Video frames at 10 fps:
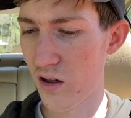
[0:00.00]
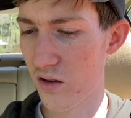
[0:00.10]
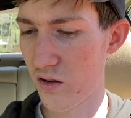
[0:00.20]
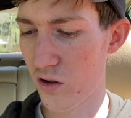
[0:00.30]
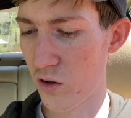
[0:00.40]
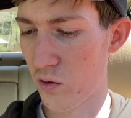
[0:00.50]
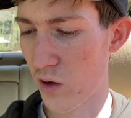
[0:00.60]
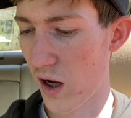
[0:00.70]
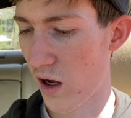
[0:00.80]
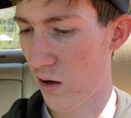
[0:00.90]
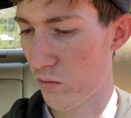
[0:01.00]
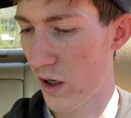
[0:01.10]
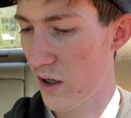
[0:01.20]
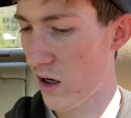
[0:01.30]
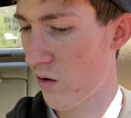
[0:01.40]
So
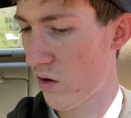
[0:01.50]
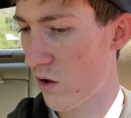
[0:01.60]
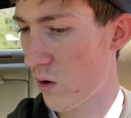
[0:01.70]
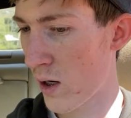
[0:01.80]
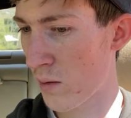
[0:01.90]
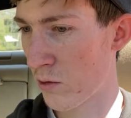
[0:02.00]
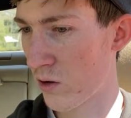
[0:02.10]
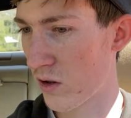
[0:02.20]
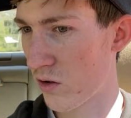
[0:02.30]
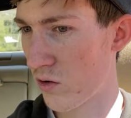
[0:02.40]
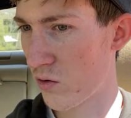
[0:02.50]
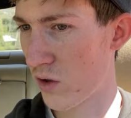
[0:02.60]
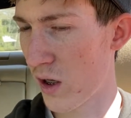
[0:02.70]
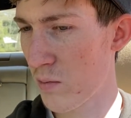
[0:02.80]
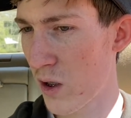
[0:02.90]
right now though, I'm going to
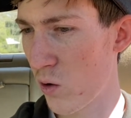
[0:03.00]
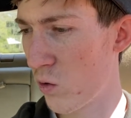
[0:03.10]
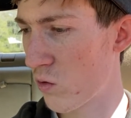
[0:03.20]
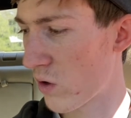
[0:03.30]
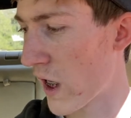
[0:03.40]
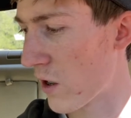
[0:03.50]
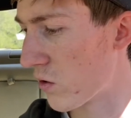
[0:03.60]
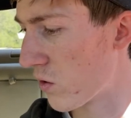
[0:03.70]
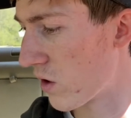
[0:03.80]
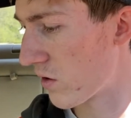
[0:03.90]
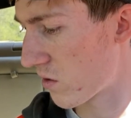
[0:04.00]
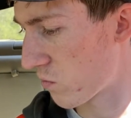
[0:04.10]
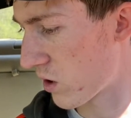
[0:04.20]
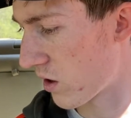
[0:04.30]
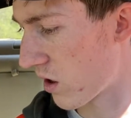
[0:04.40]
get my old radio units and
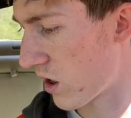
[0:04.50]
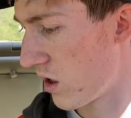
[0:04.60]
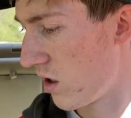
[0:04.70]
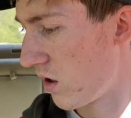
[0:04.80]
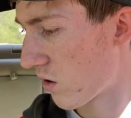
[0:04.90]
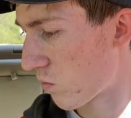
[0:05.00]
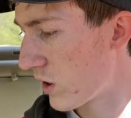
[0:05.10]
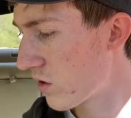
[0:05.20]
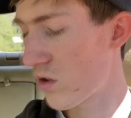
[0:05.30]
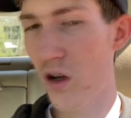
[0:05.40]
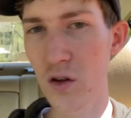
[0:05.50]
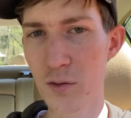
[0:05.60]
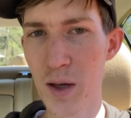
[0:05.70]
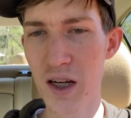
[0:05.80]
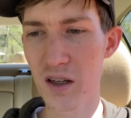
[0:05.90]
whatnot, reinstall those
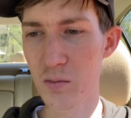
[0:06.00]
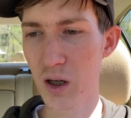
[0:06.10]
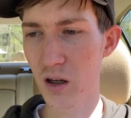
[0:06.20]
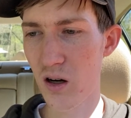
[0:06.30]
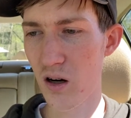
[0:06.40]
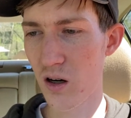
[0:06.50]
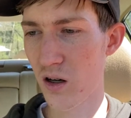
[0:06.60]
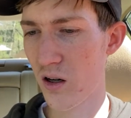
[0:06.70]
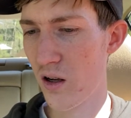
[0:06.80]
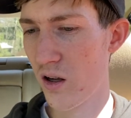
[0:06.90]
back into my car,